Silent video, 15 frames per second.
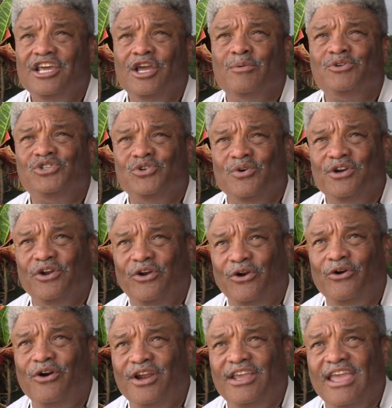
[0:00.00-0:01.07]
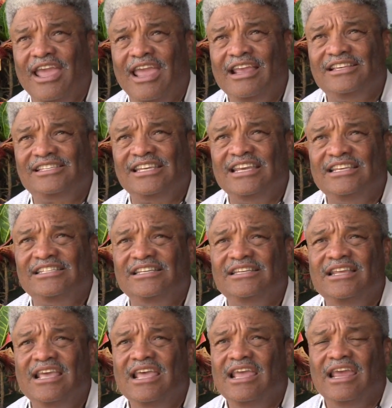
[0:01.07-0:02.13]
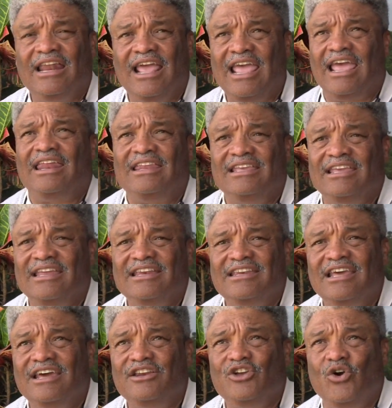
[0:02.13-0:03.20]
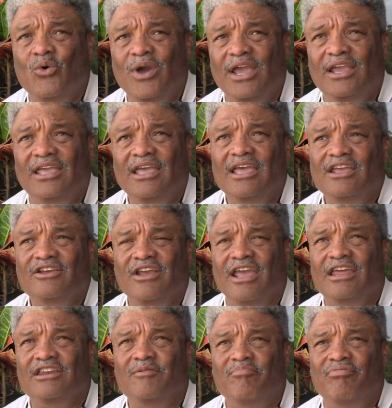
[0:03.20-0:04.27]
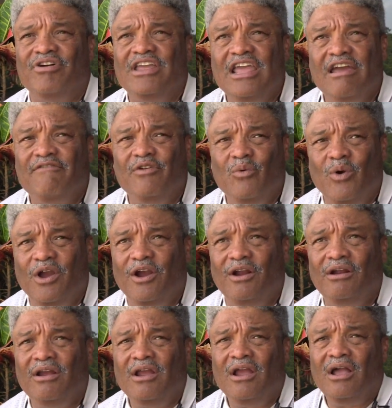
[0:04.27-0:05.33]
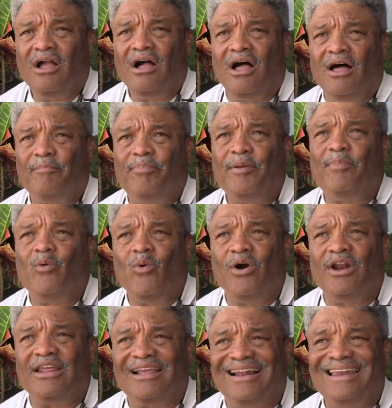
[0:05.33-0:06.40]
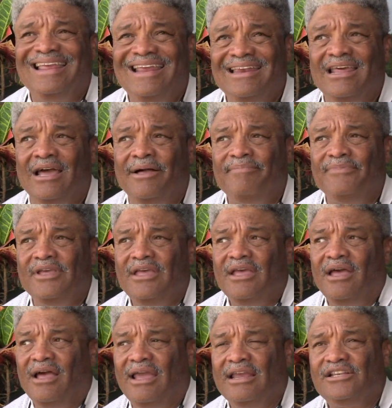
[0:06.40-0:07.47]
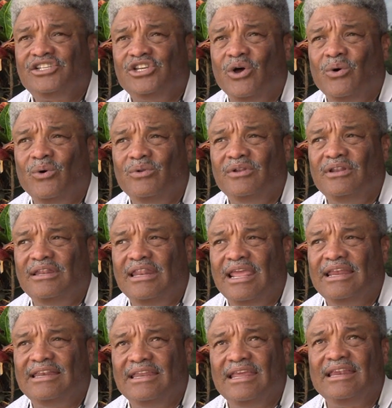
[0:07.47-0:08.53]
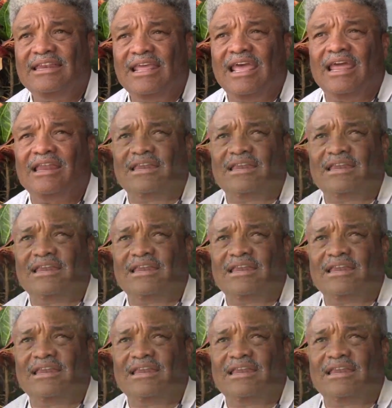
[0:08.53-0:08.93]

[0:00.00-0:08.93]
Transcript: it was during the hurricane season, it had to get done quick, you had debris everywhere, uh, people wanted it cleaned up, and so they did that,